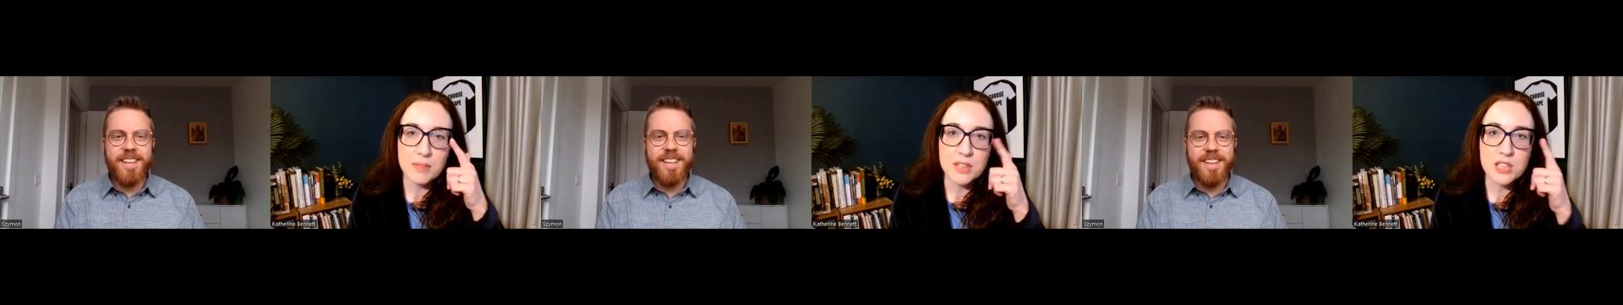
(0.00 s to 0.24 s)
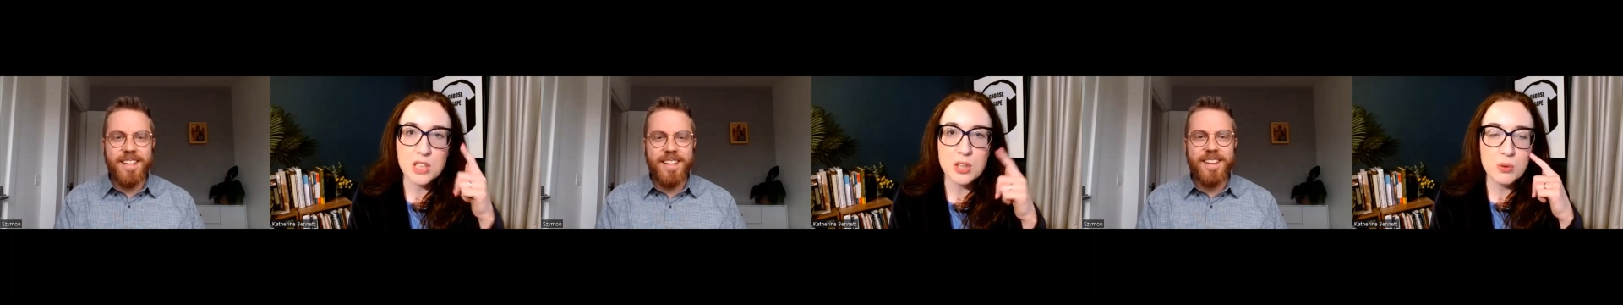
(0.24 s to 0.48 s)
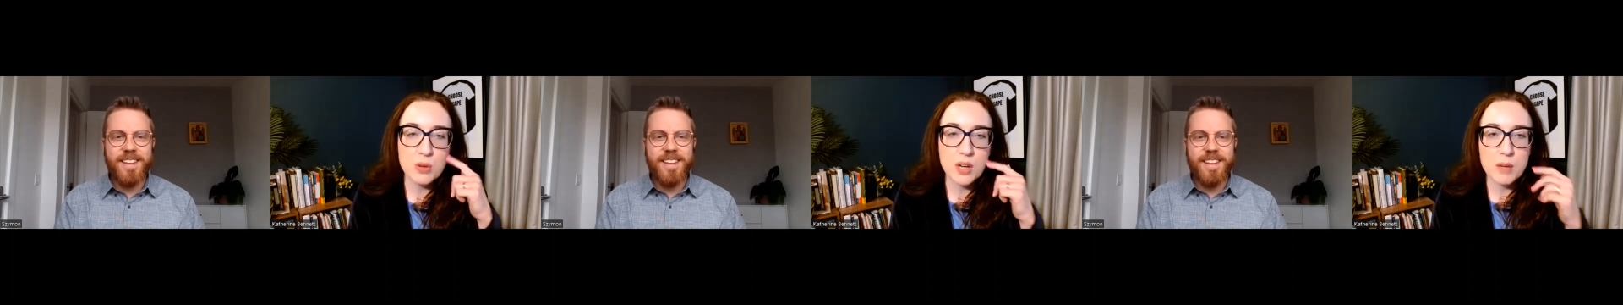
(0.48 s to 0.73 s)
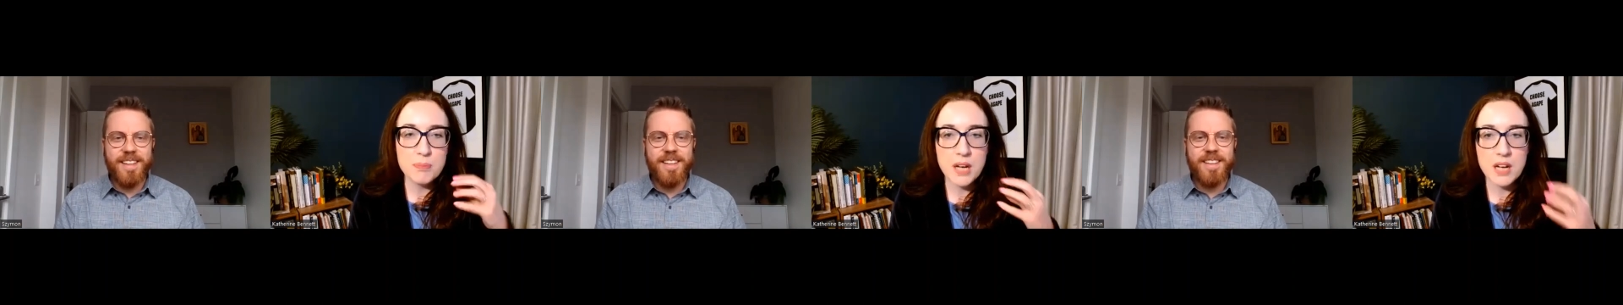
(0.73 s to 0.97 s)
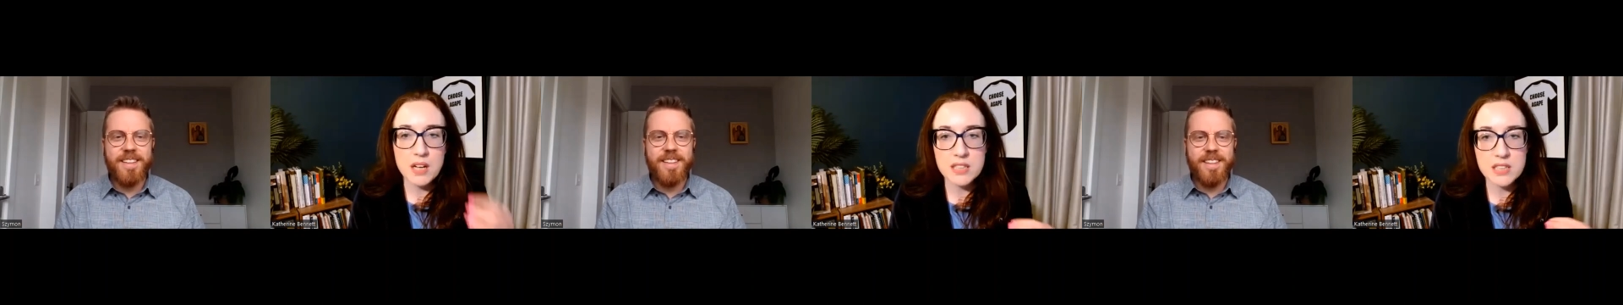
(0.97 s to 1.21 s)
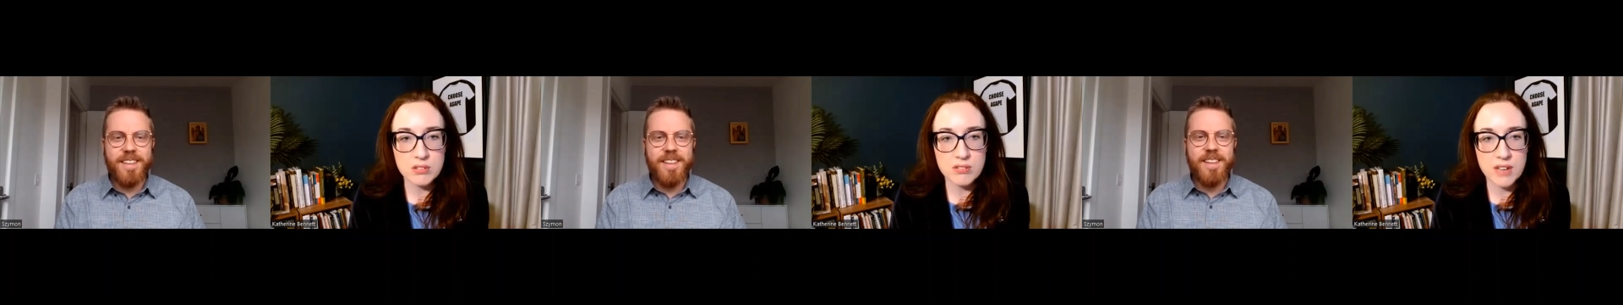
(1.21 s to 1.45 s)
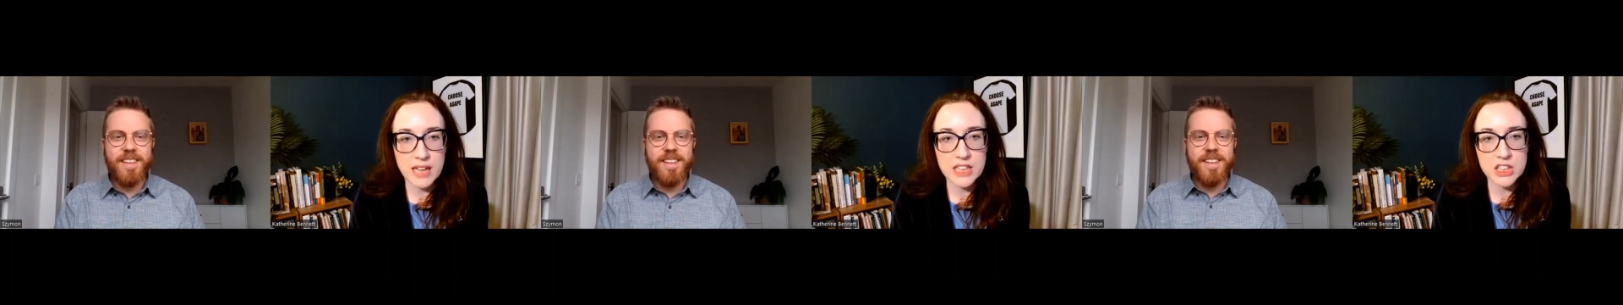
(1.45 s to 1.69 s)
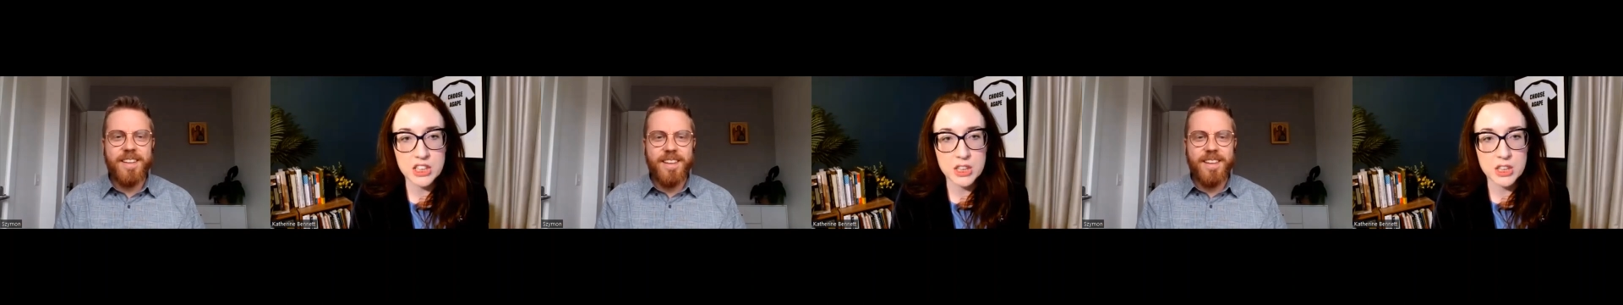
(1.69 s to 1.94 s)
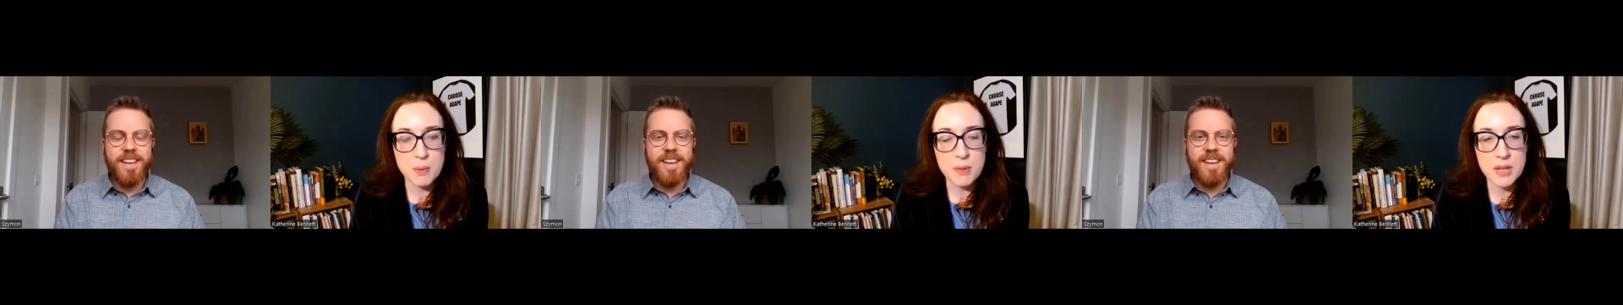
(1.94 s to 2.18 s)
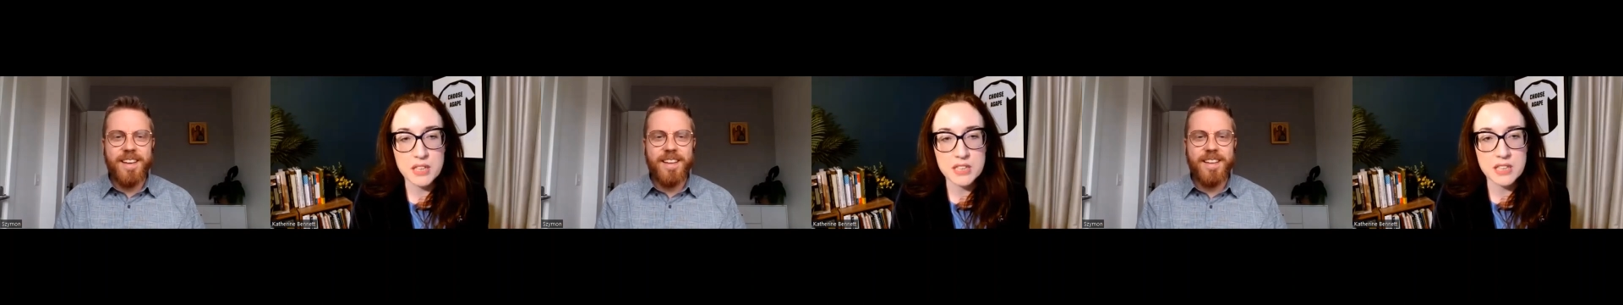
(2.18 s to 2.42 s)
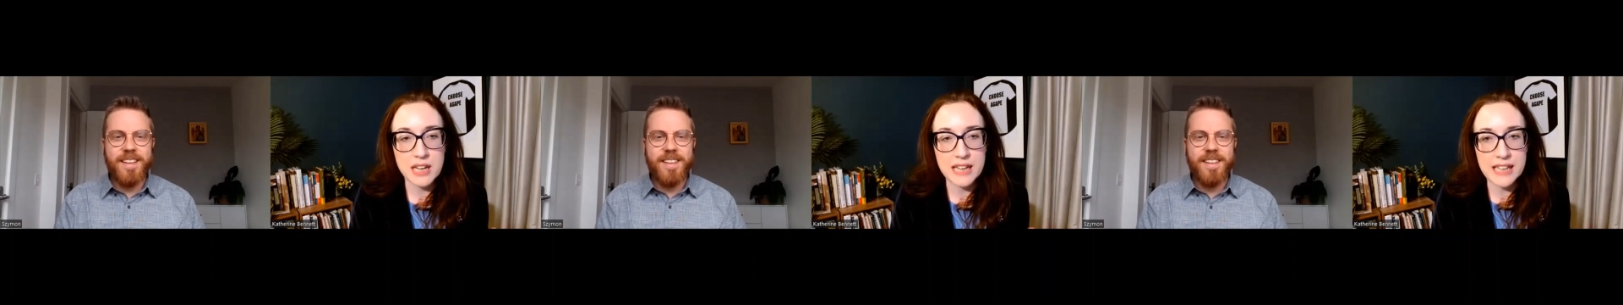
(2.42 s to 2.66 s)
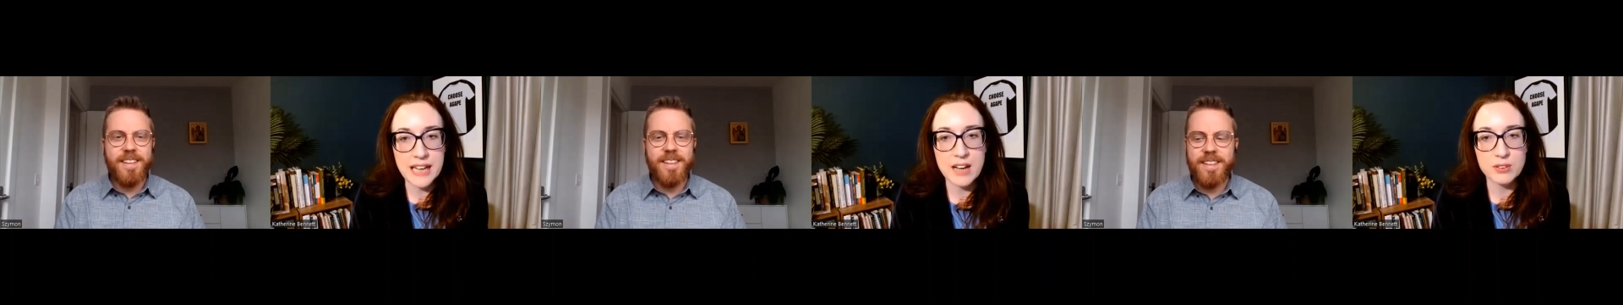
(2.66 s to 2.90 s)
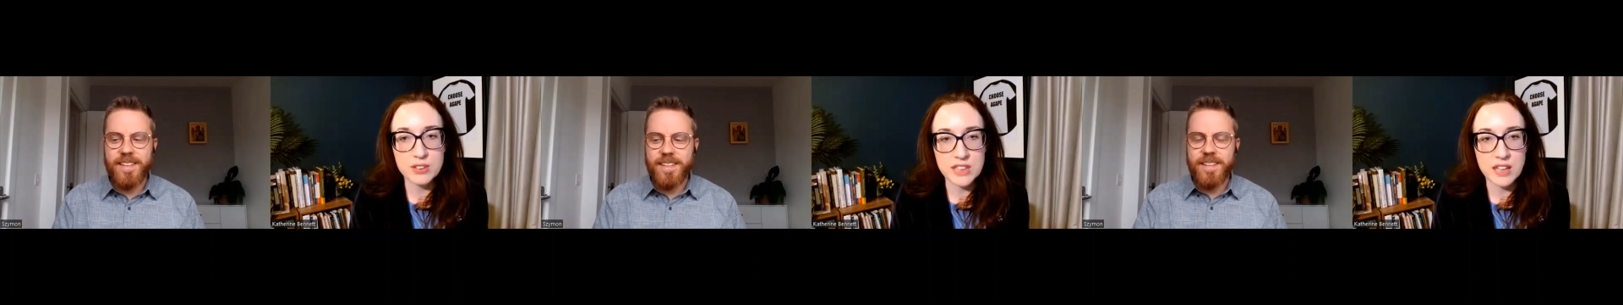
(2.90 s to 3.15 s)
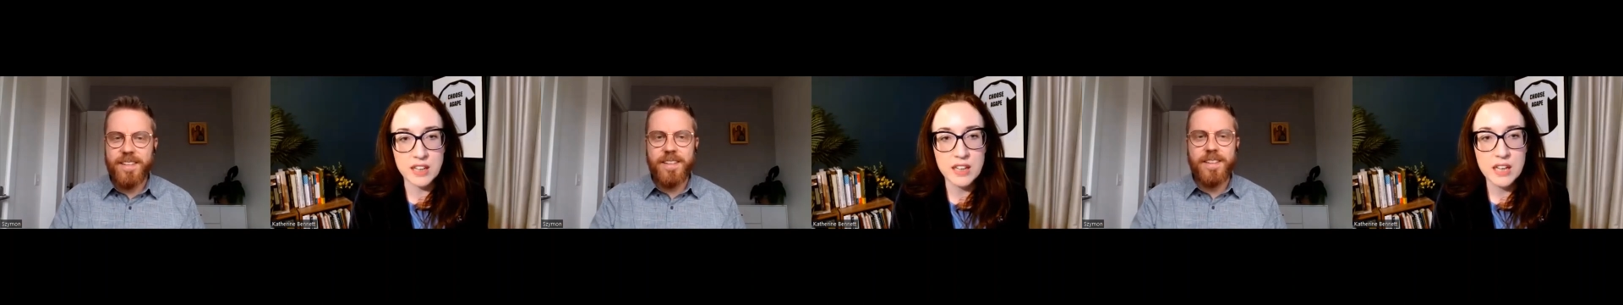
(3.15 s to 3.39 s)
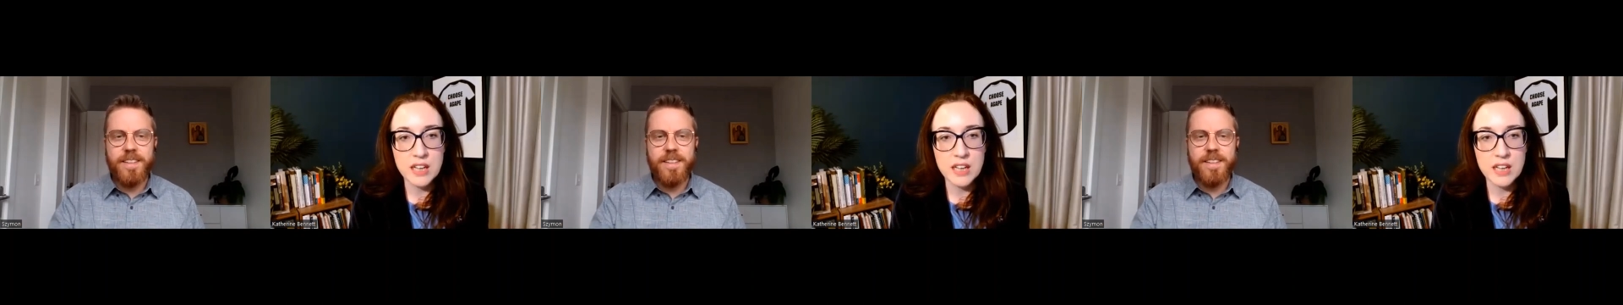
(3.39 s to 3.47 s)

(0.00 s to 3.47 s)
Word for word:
Speaker 1: to a personal relationship yeah. a personal encounter